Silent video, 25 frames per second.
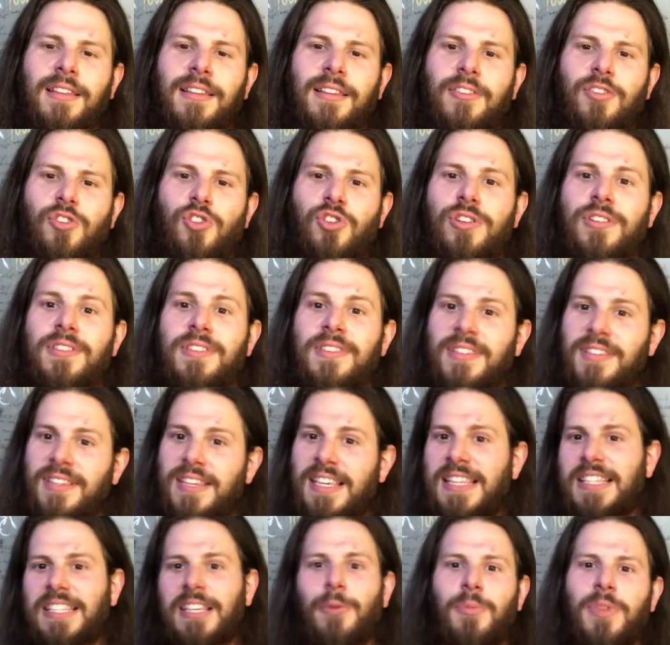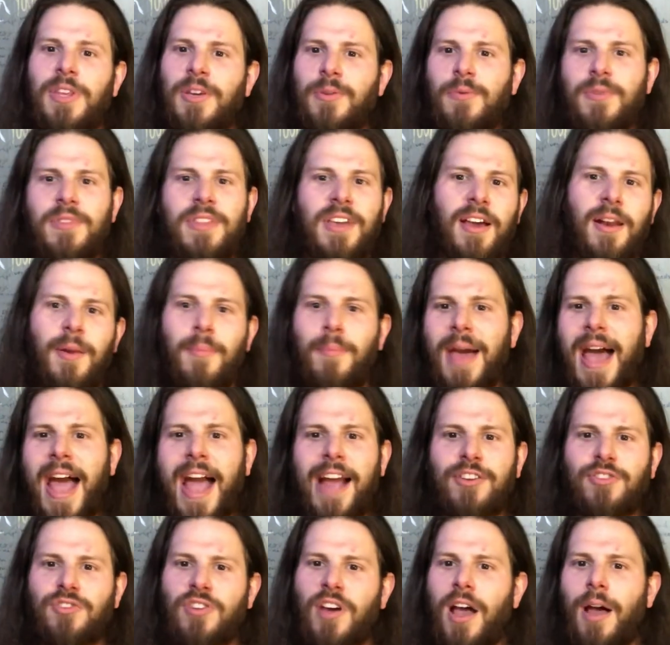You couldn't see something without a
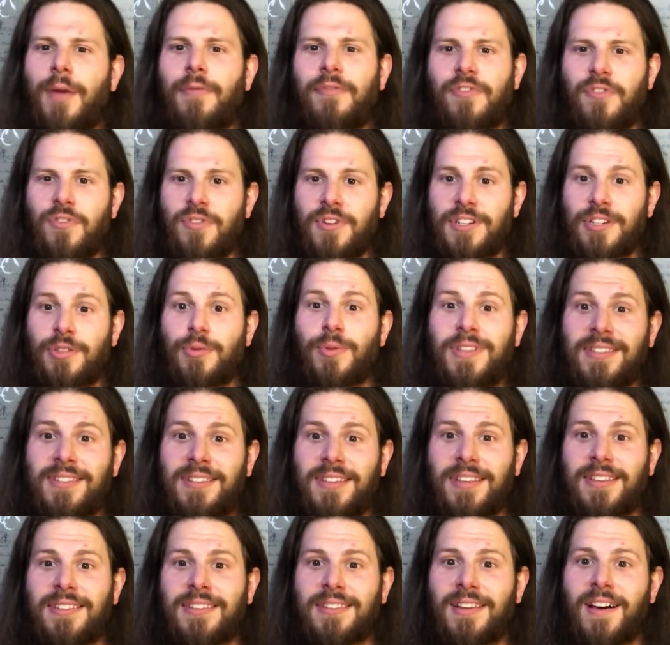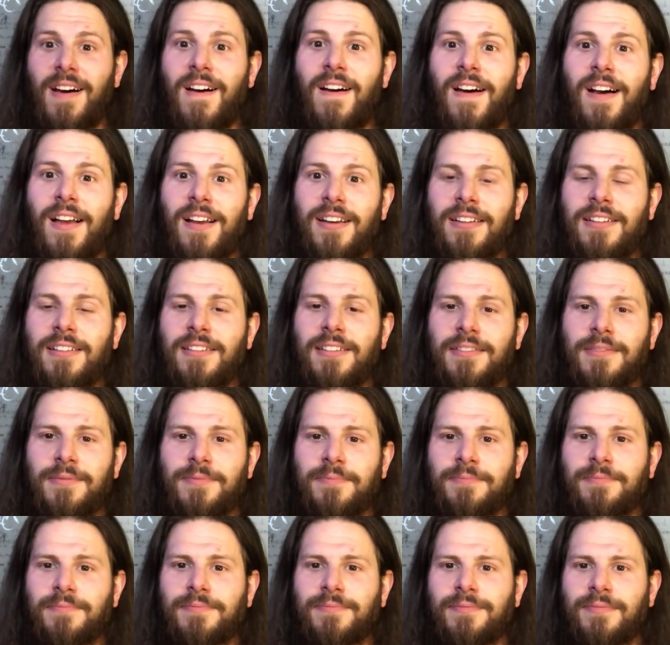backdrop for it to exist on,
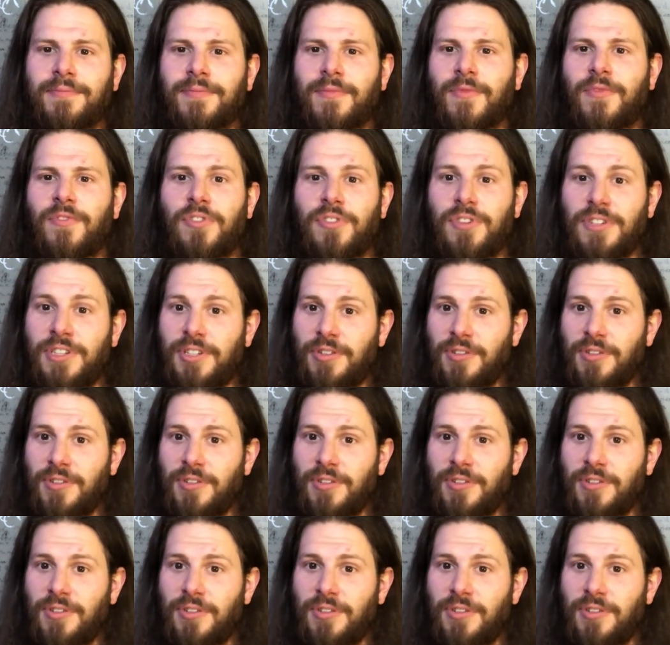for it to